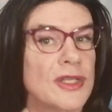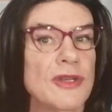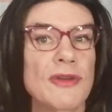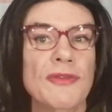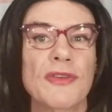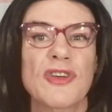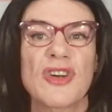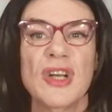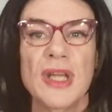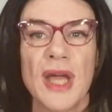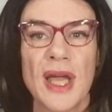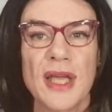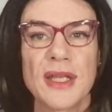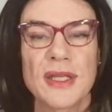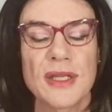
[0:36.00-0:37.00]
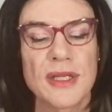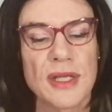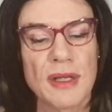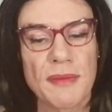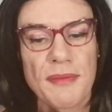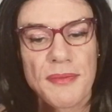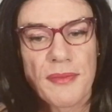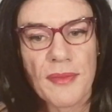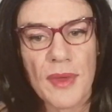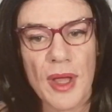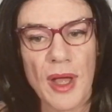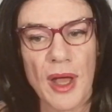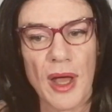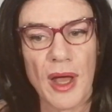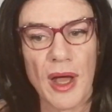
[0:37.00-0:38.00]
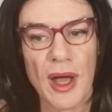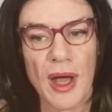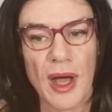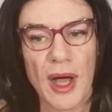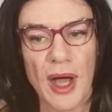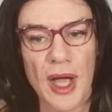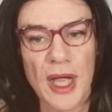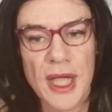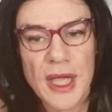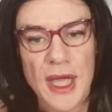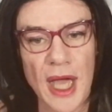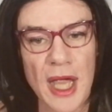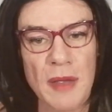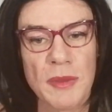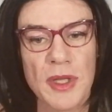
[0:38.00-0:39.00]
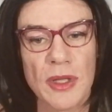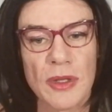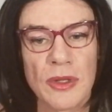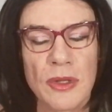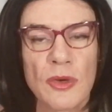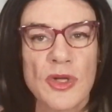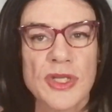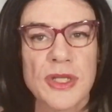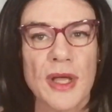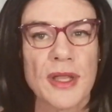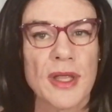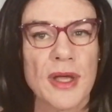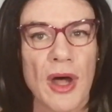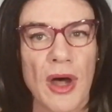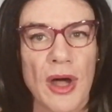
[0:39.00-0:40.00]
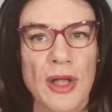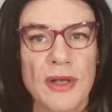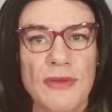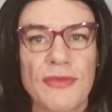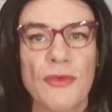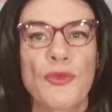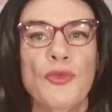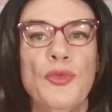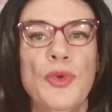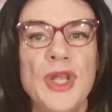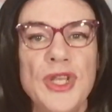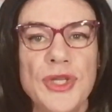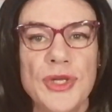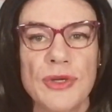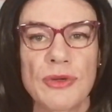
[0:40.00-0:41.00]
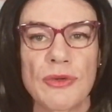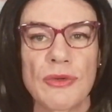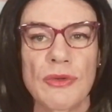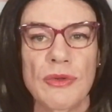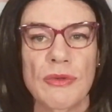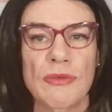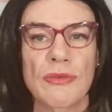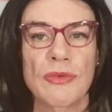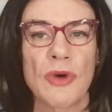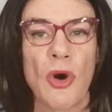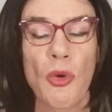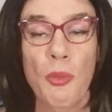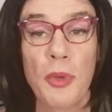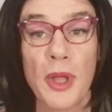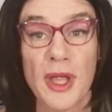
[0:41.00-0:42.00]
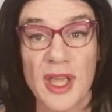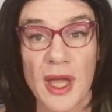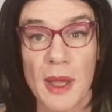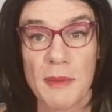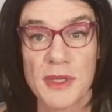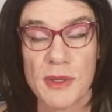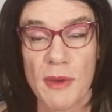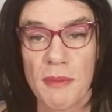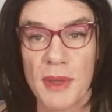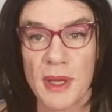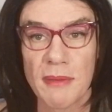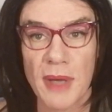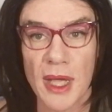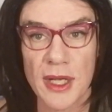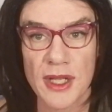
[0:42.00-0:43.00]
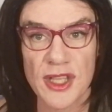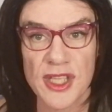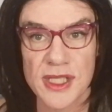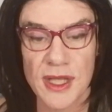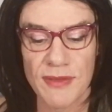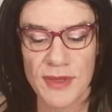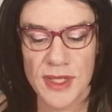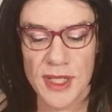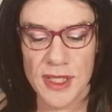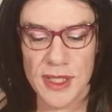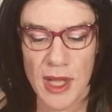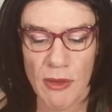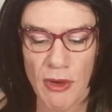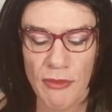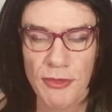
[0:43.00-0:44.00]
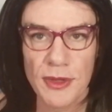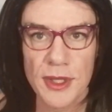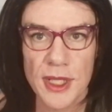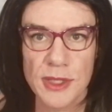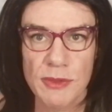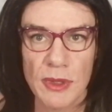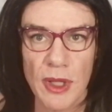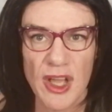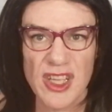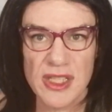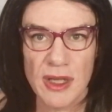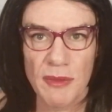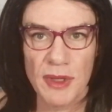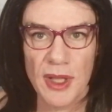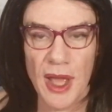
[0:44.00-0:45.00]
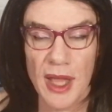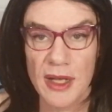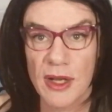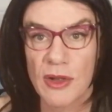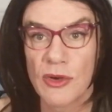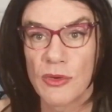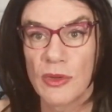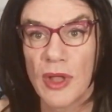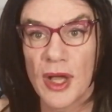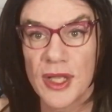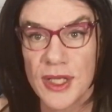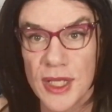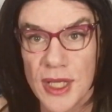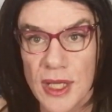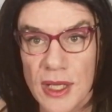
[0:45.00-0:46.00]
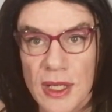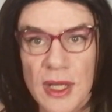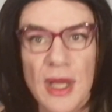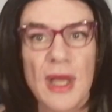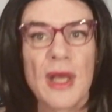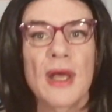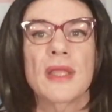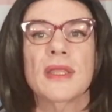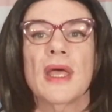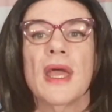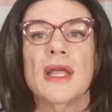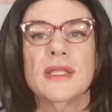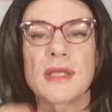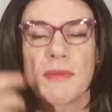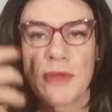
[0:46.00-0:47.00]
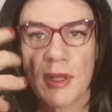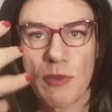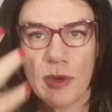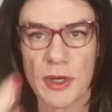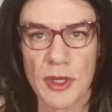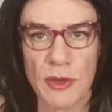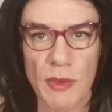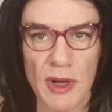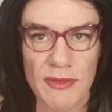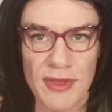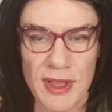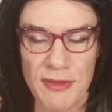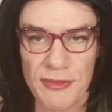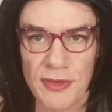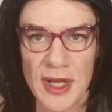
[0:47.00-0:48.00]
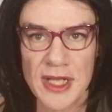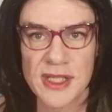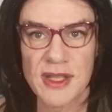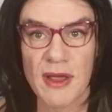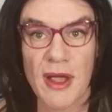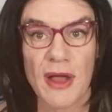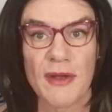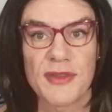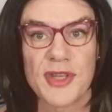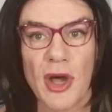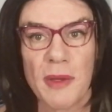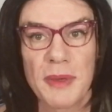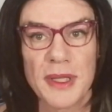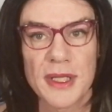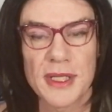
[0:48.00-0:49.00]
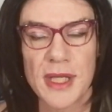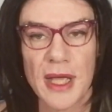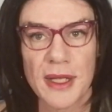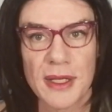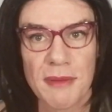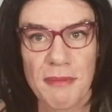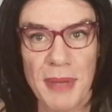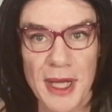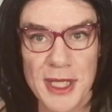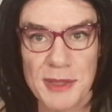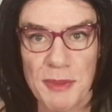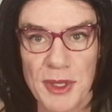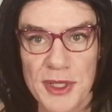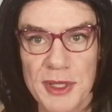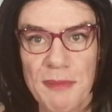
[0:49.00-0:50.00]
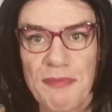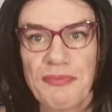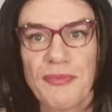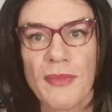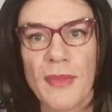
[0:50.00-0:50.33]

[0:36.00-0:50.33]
to create a game that looks like the kind of original role-playing games that were being made in the 70s. Now, often these were like someone that had a cool idea. They had something they wanted to run for their friends. So they're kind of typing this out in the basement